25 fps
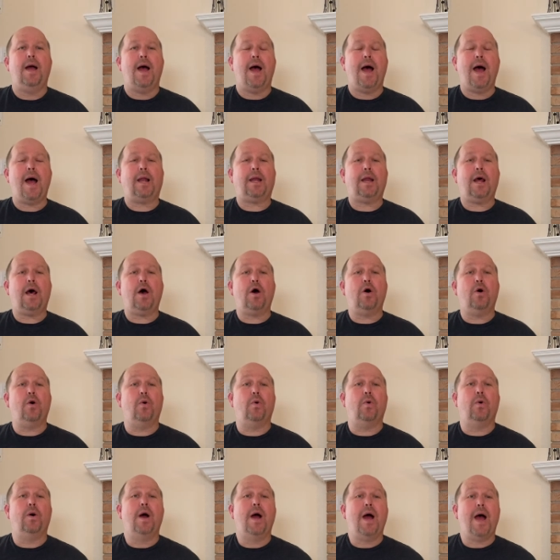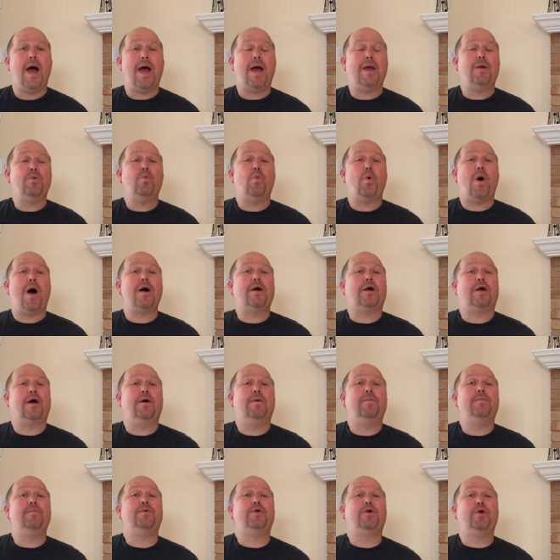Hello, and
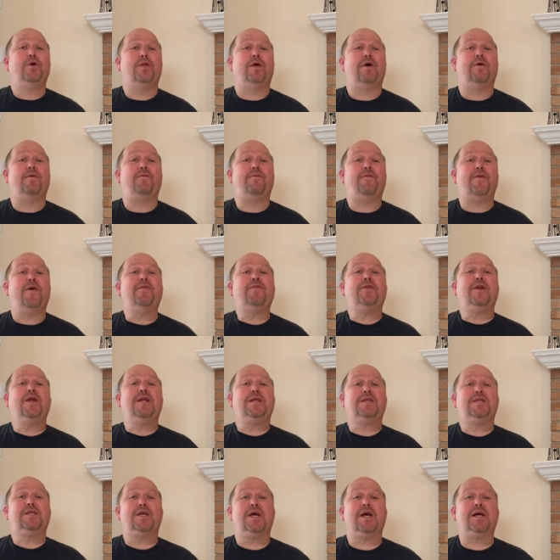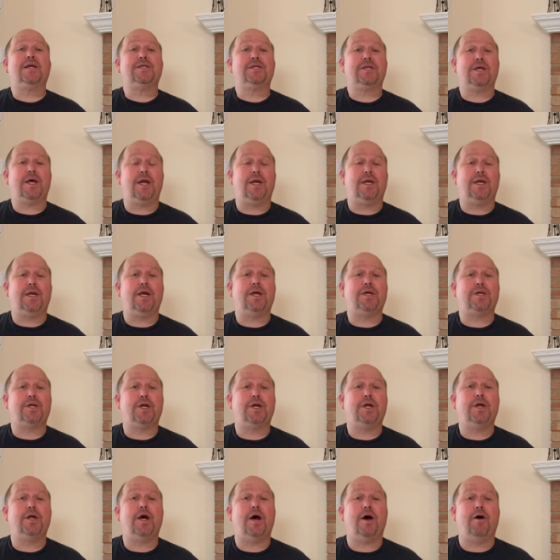welcome to the 56th
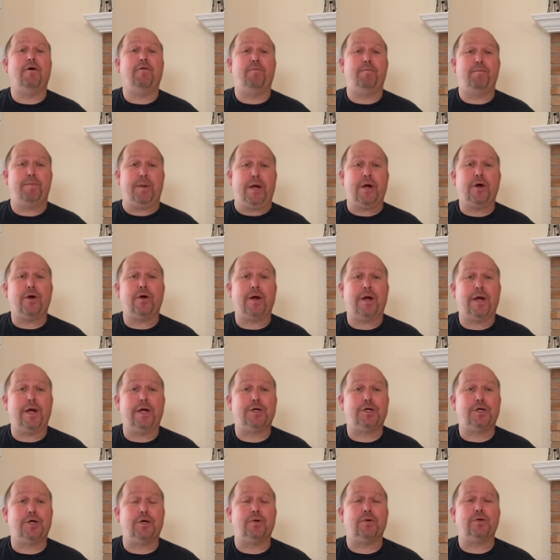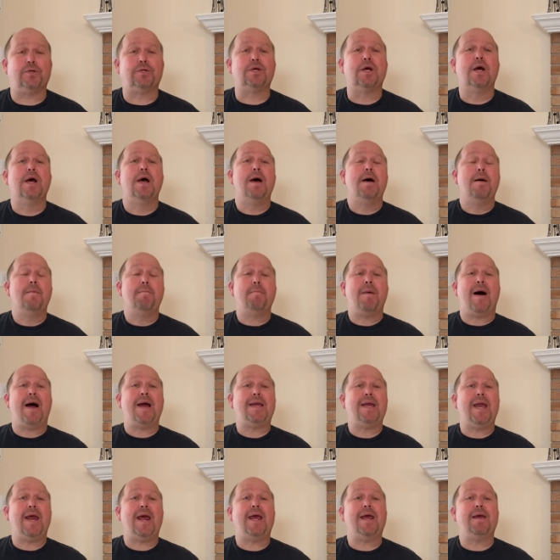edition of Beer Issues. My
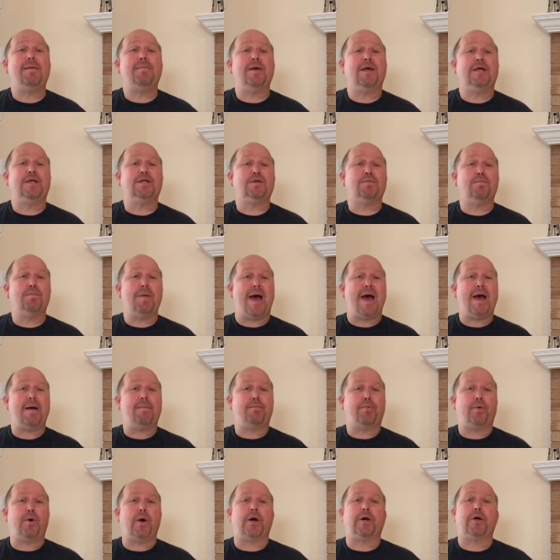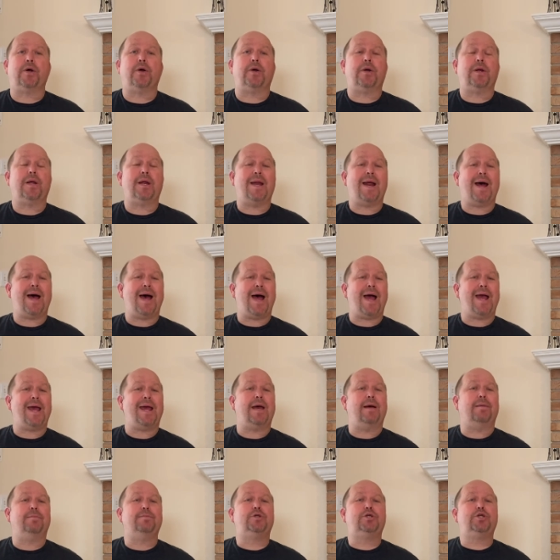name is Matt Bruckert, and I
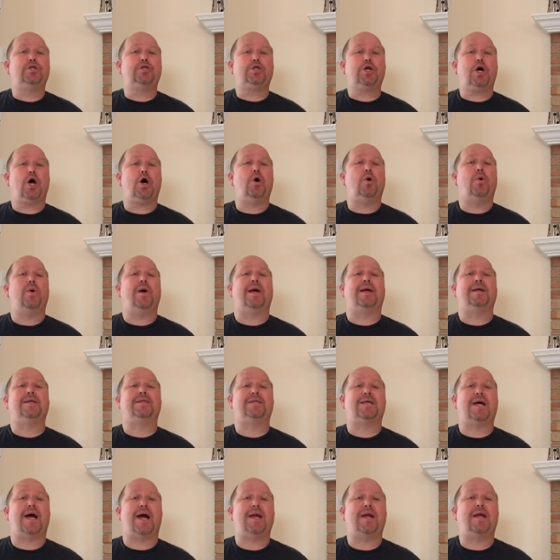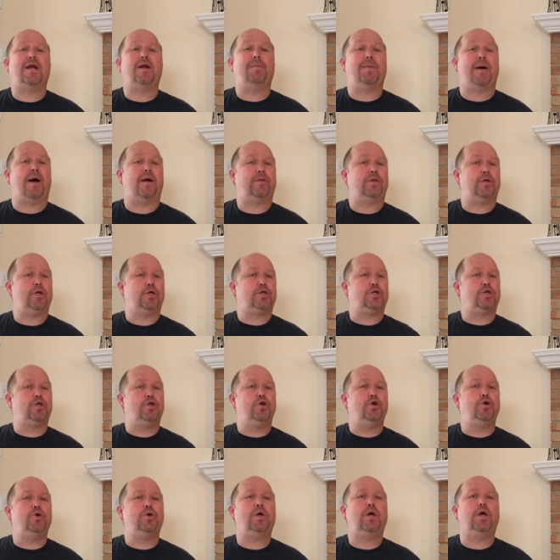am so excited about this
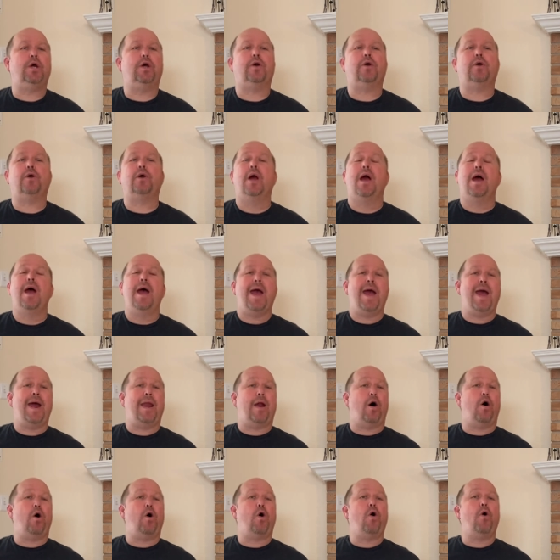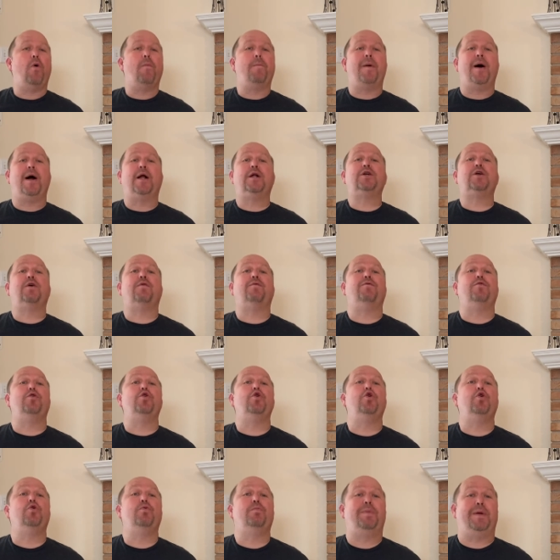new year and a whole bunch of
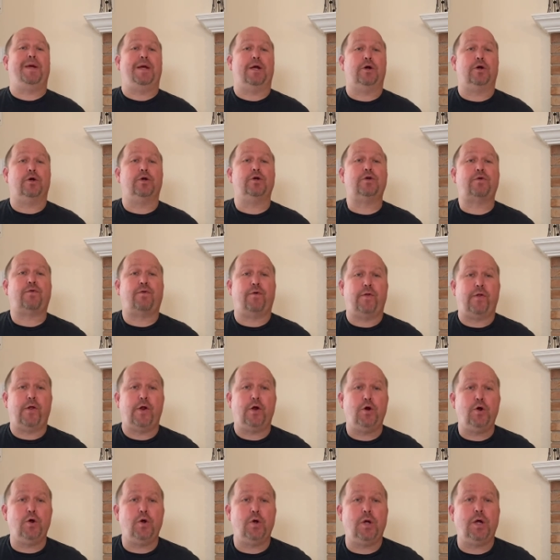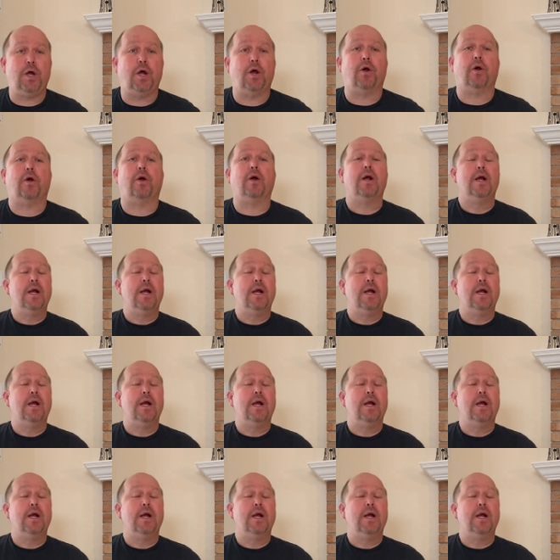new beers for the new year.